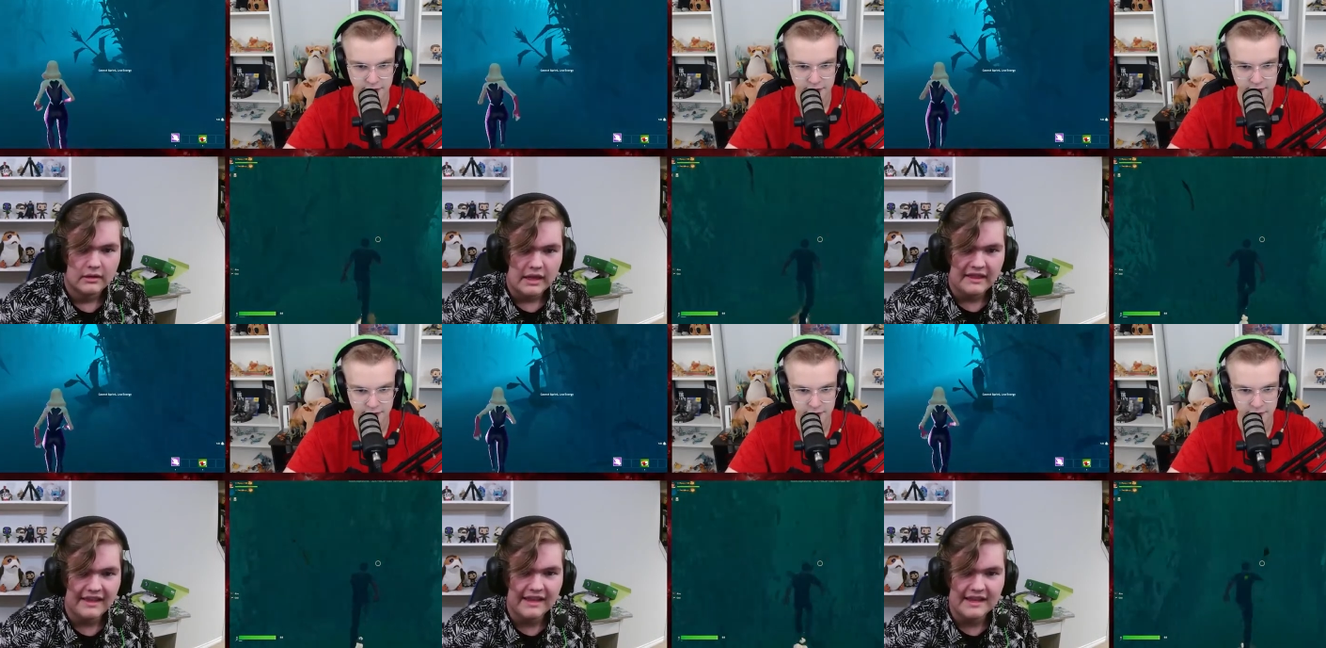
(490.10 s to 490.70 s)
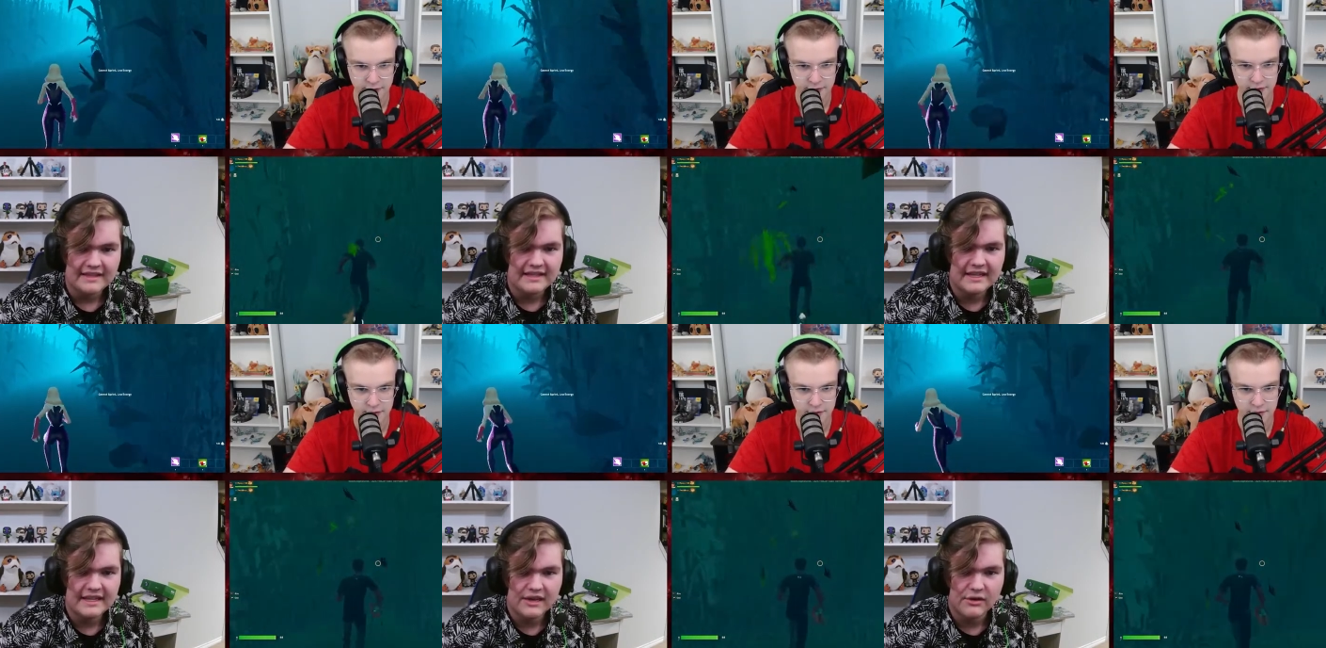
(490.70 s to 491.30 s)
Speaker 1: thing is, he
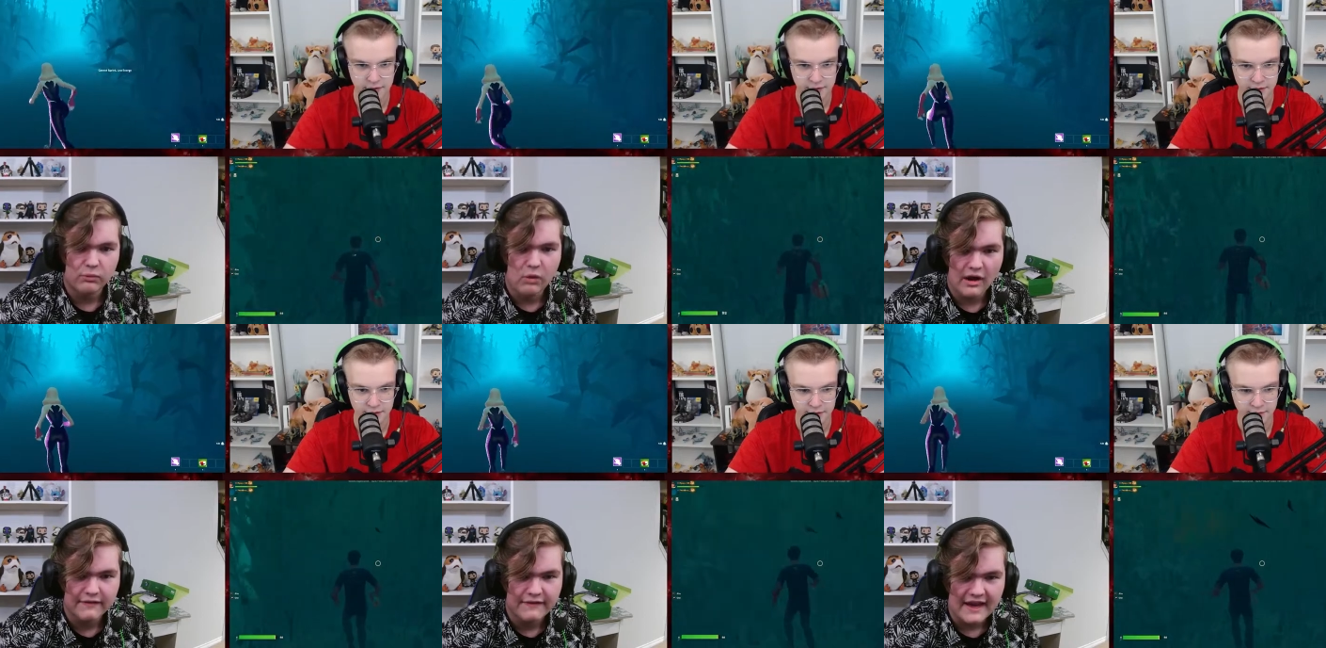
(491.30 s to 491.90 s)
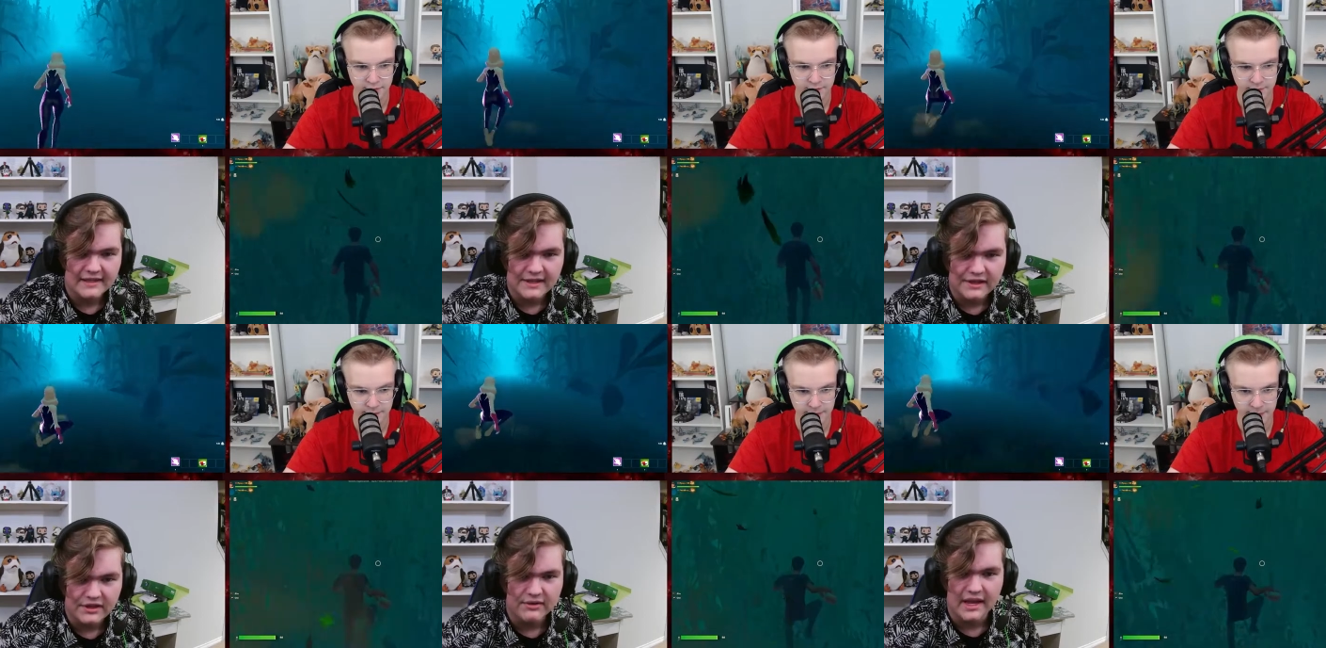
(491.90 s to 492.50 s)
can walk faster than
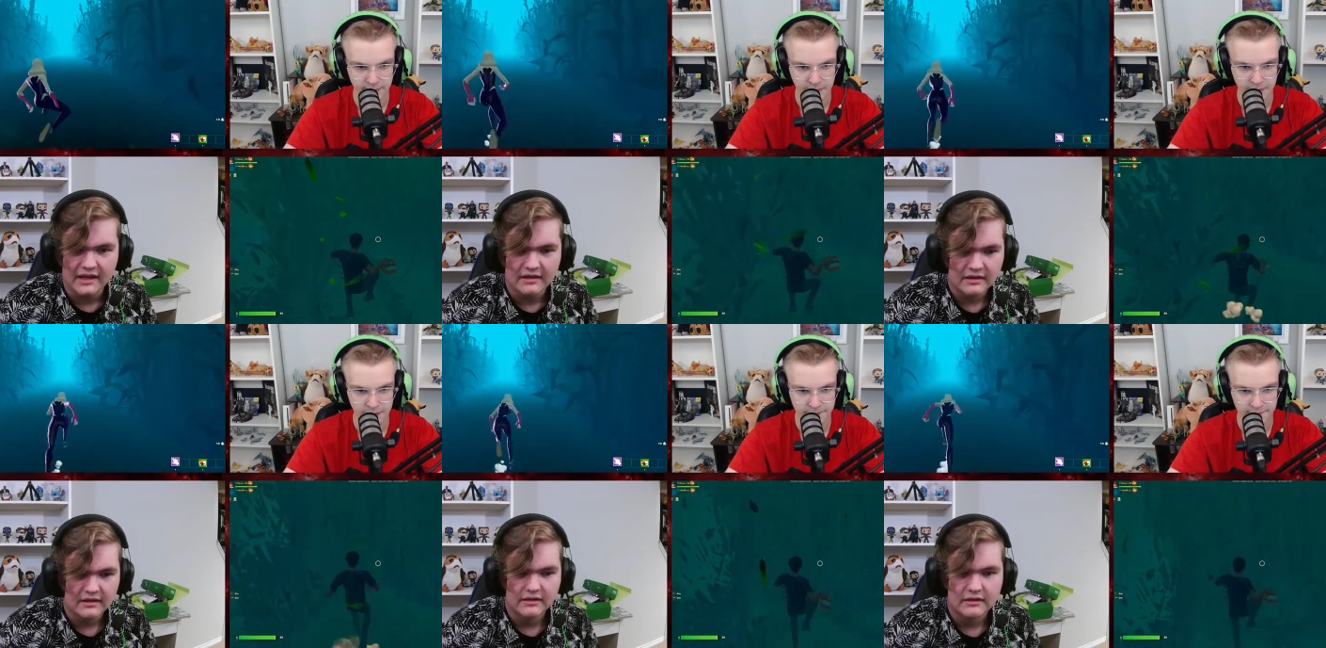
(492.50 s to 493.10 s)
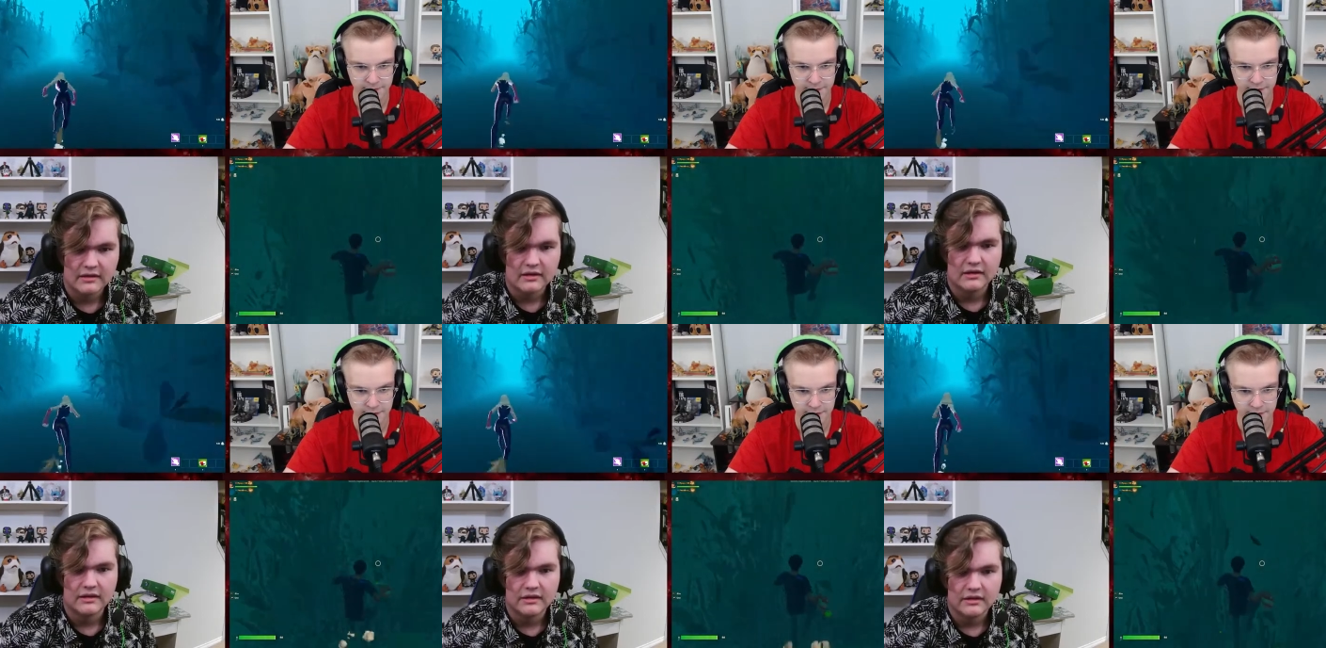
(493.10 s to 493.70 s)
you can.
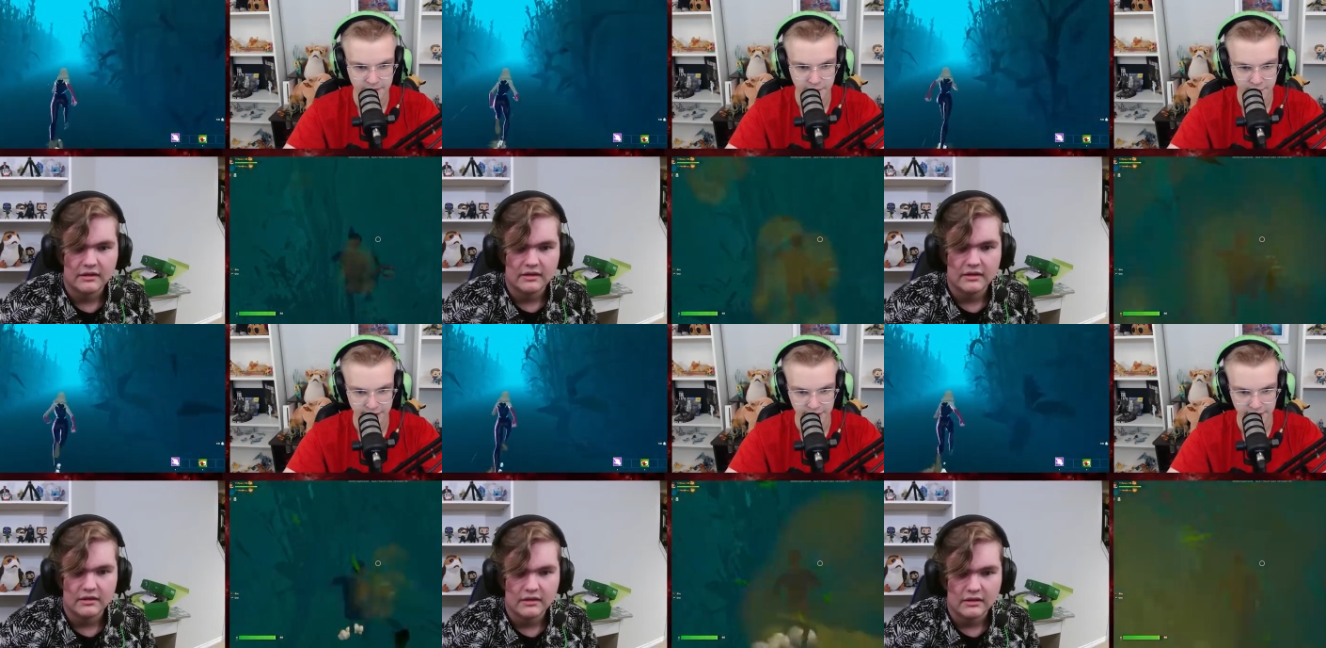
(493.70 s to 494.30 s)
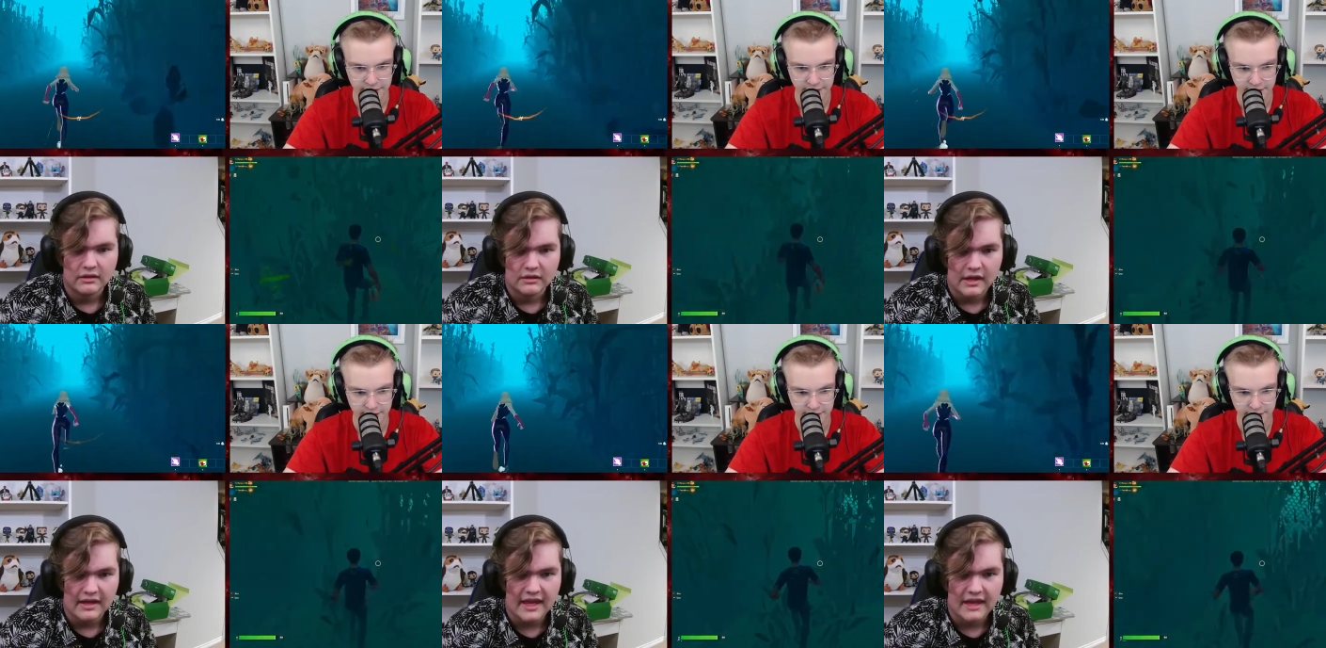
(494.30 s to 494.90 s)
Oh, he can't. Yeah,
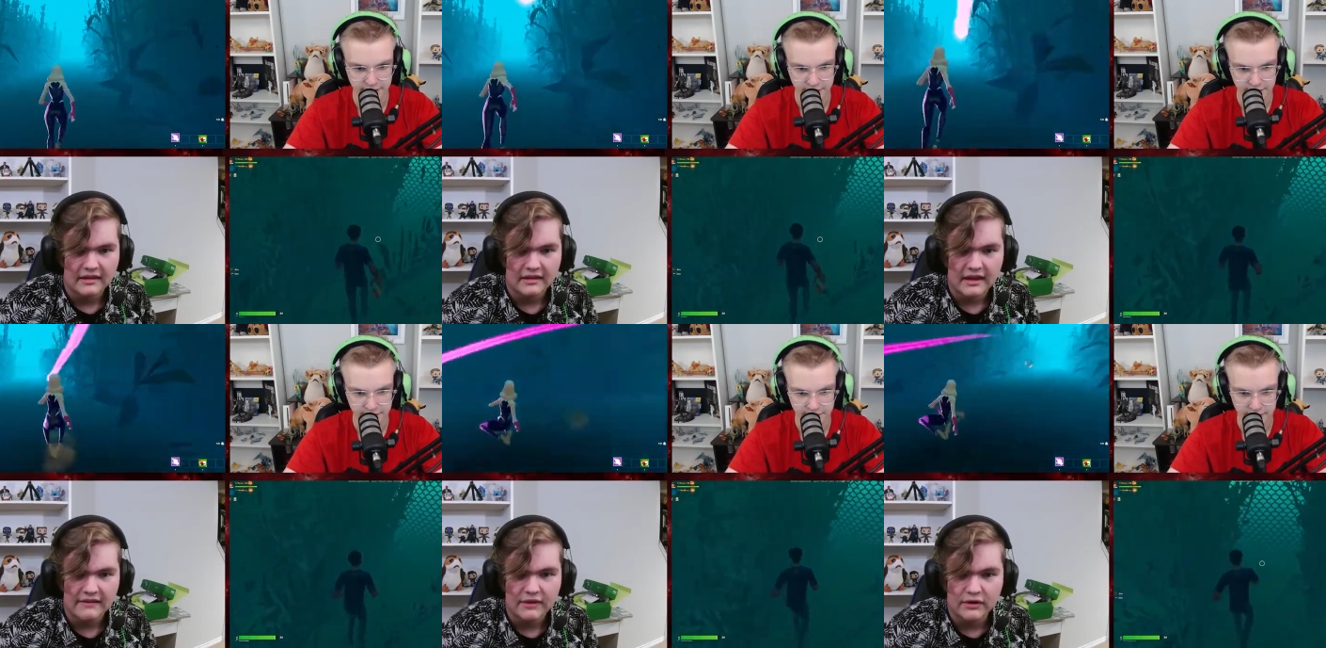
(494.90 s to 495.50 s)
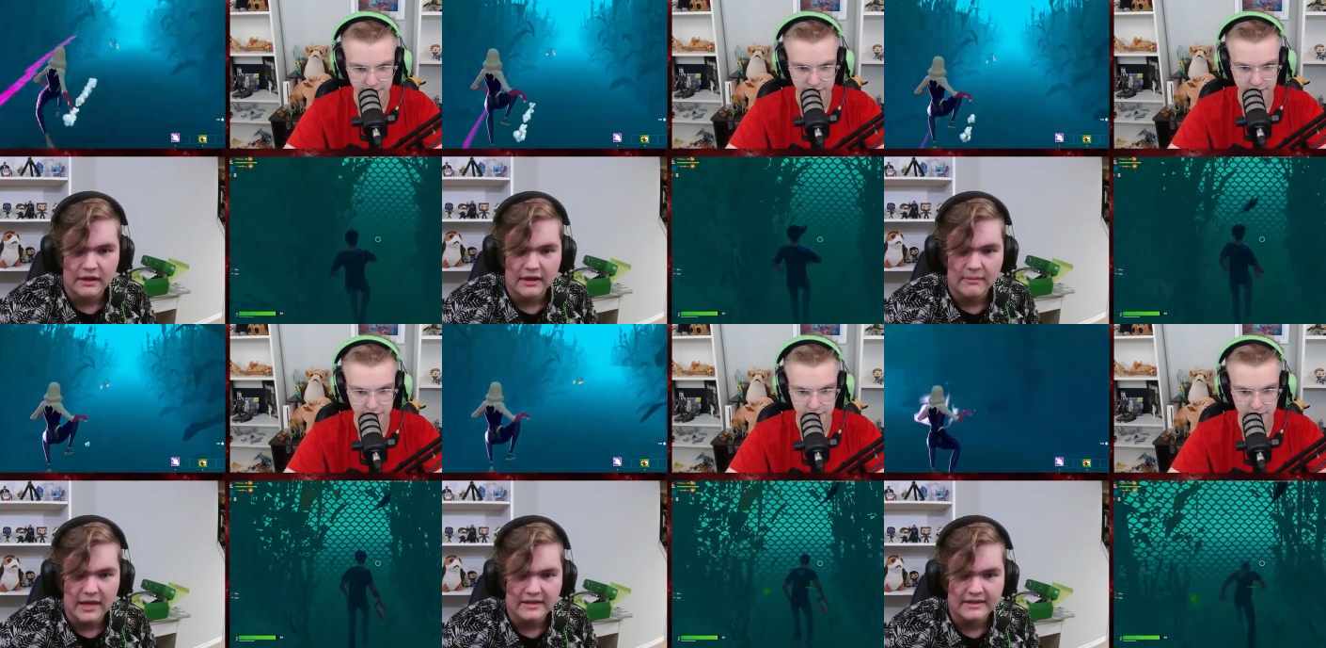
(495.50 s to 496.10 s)
he can. If you're in the
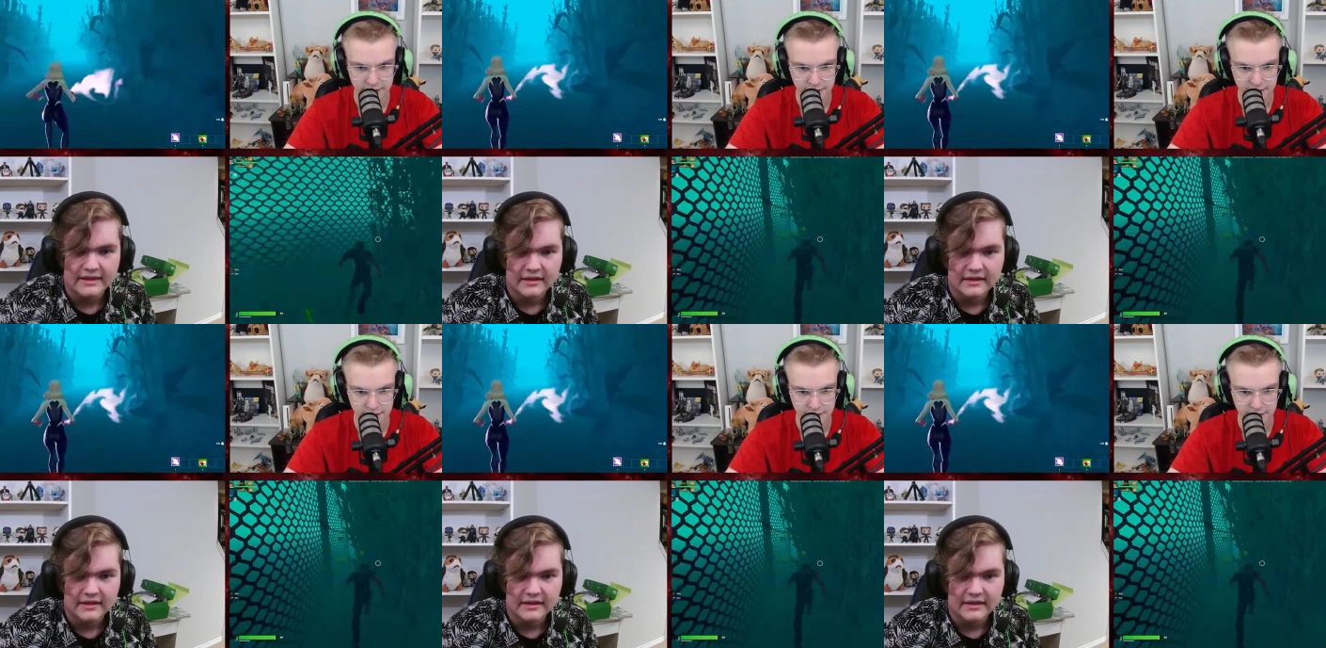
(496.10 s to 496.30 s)
maze.